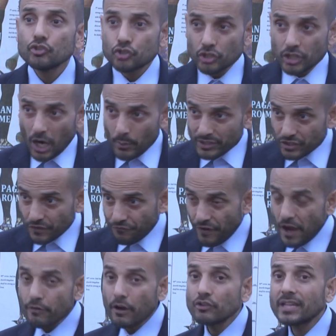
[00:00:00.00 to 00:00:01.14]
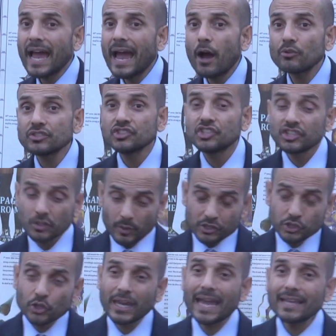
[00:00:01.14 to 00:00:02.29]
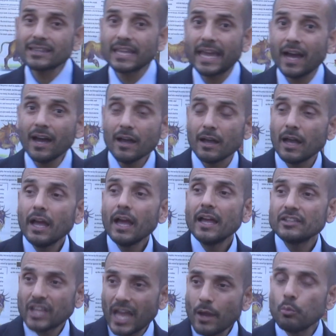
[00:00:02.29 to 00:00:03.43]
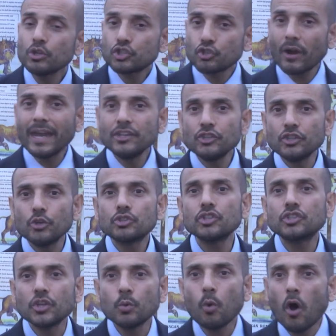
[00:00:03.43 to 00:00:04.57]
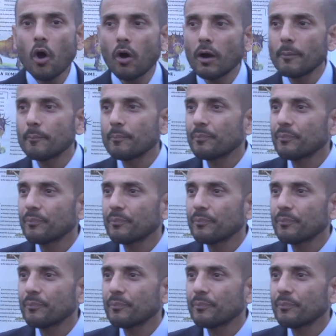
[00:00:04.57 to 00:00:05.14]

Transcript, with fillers: To go into Pharaoh's house. And she said, when you get there, they will train you to do what?